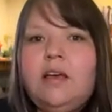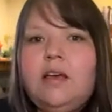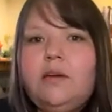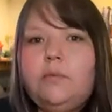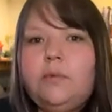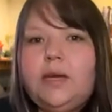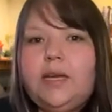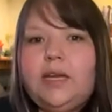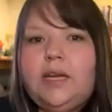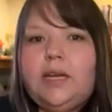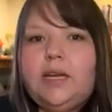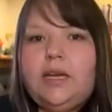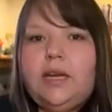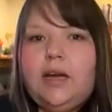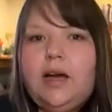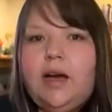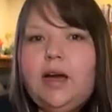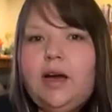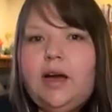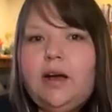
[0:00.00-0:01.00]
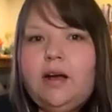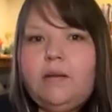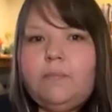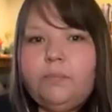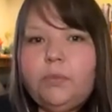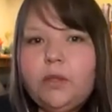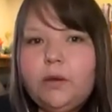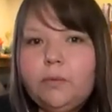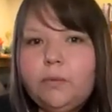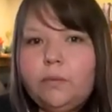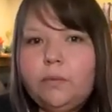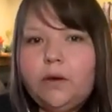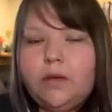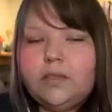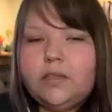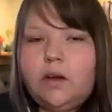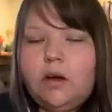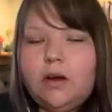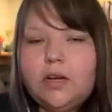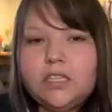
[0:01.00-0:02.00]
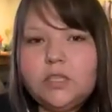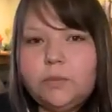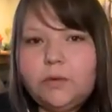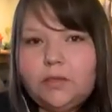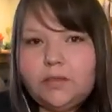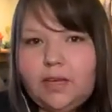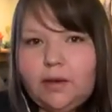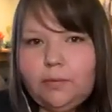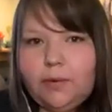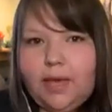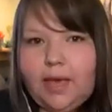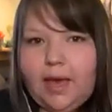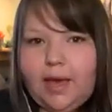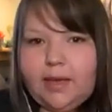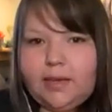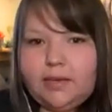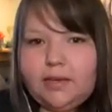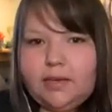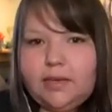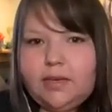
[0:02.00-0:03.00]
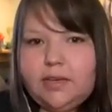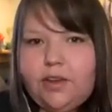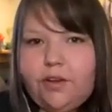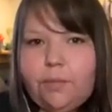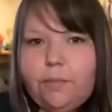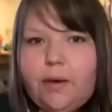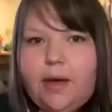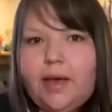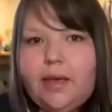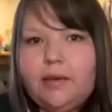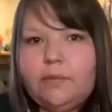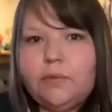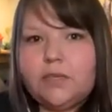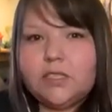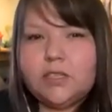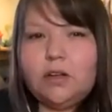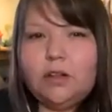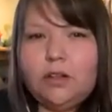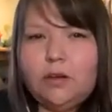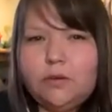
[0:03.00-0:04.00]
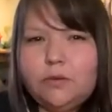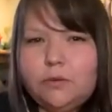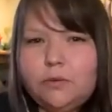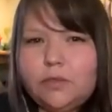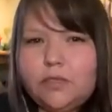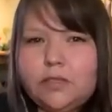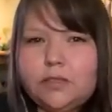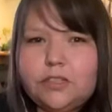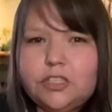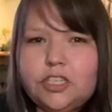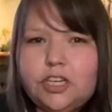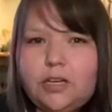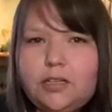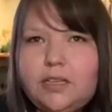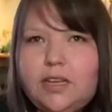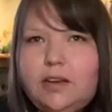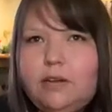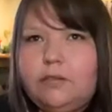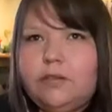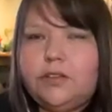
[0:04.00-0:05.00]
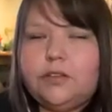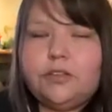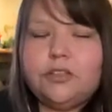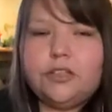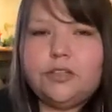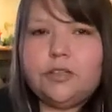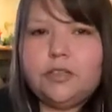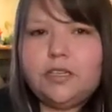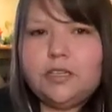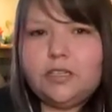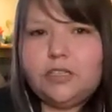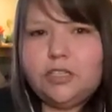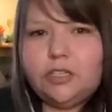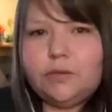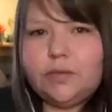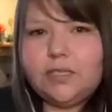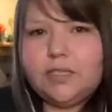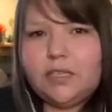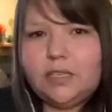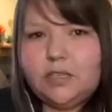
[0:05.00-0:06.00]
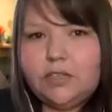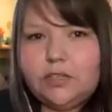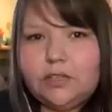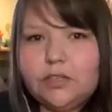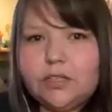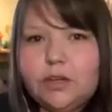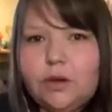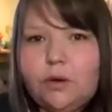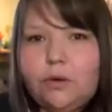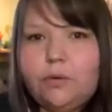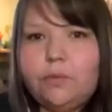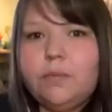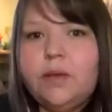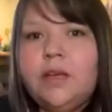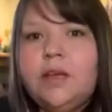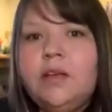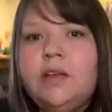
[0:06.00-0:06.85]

We, um, the hospital that we had nearby was closed or shut down or turned into a seniors home.